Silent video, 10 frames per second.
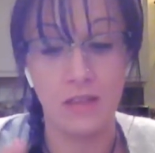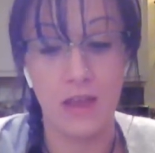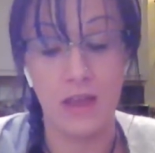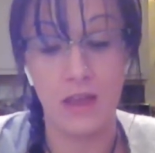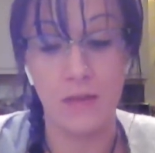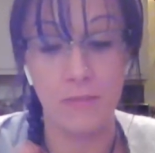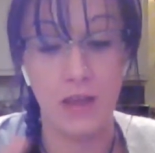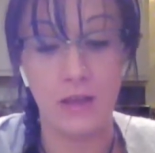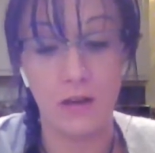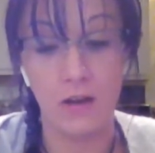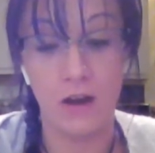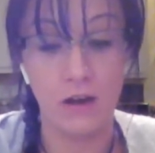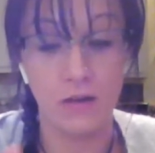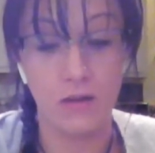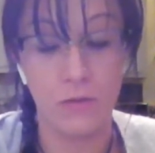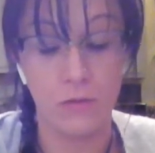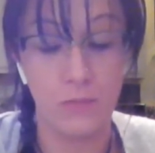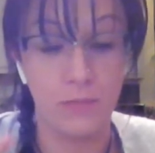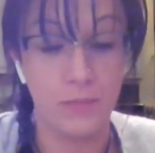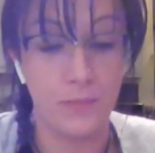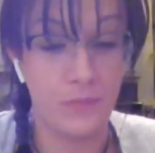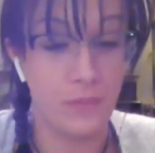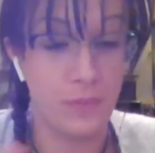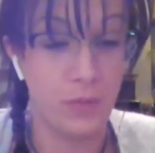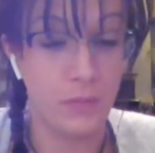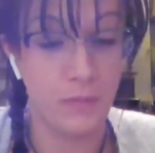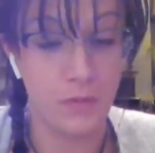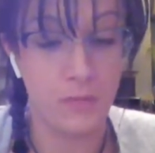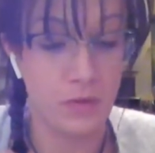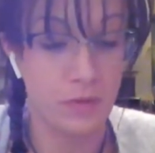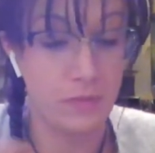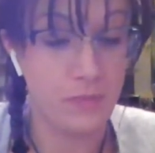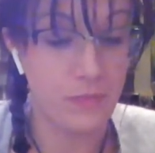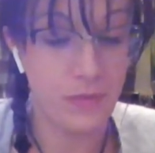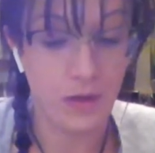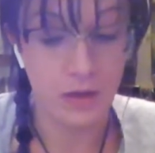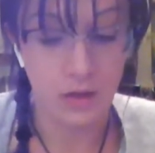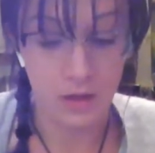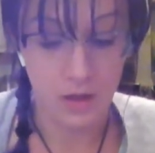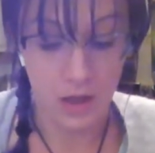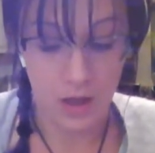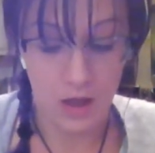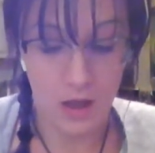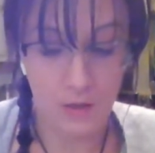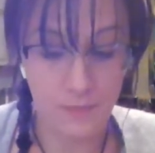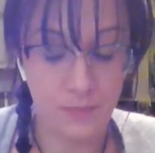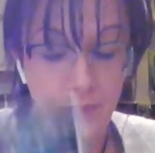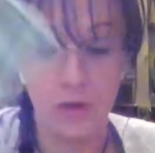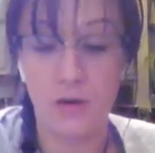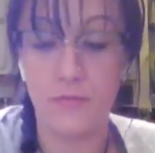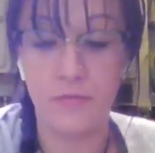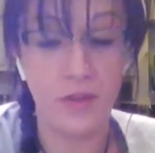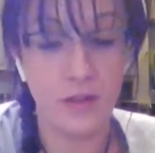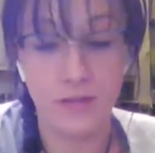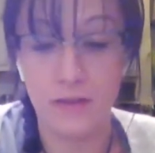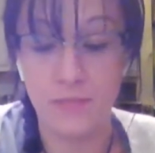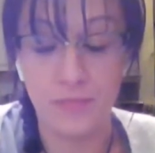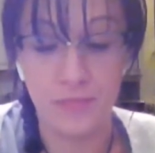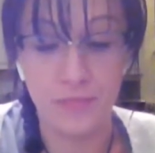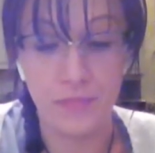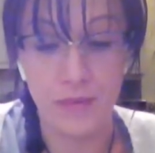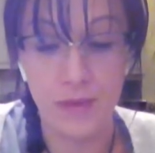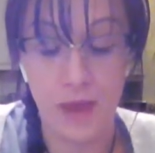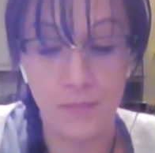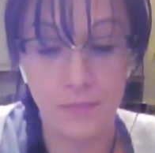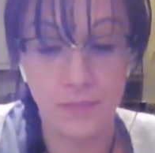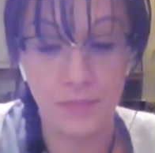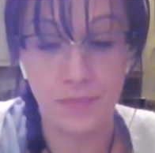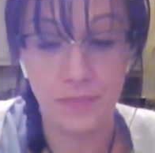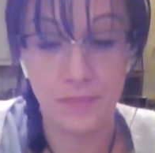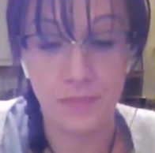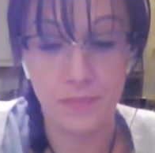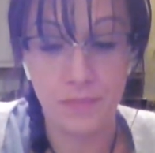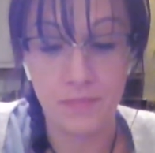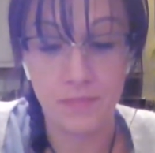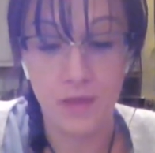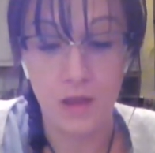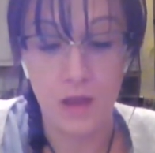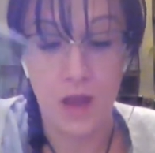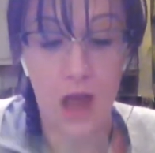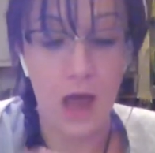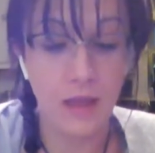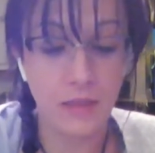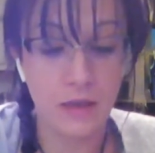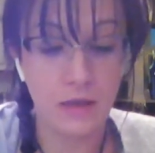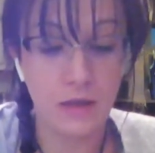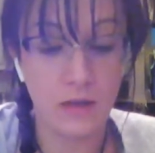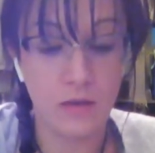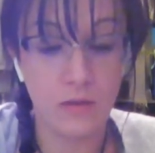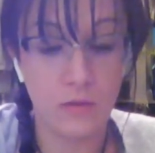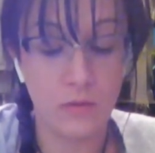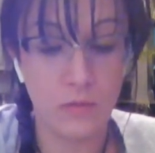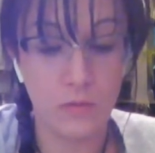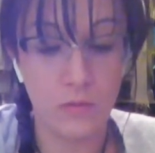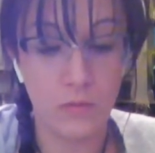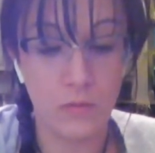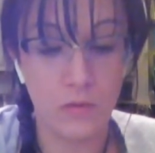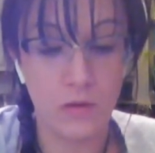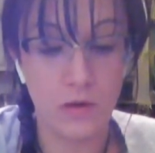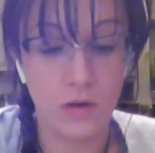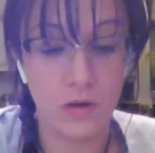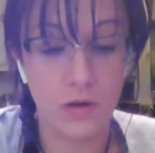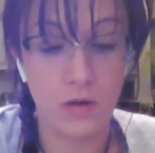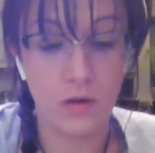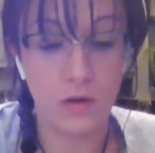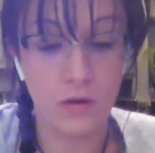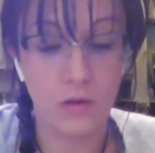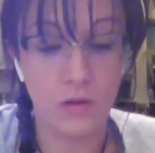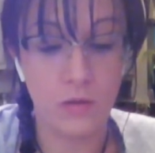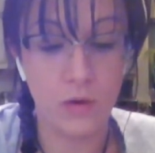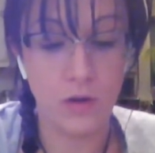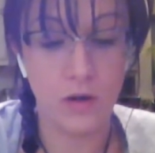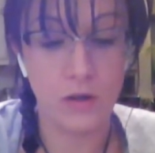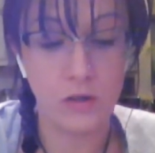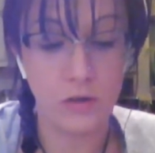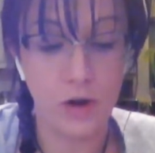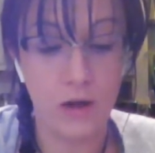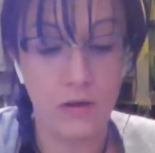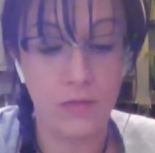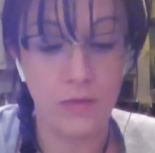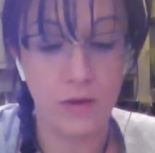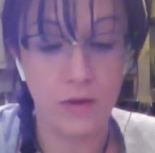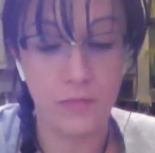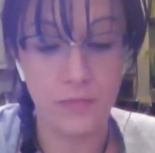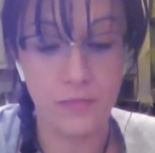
they make your heart go boom, boom, boom. You're conflicted. Yeah. I think you you are not sure how you feel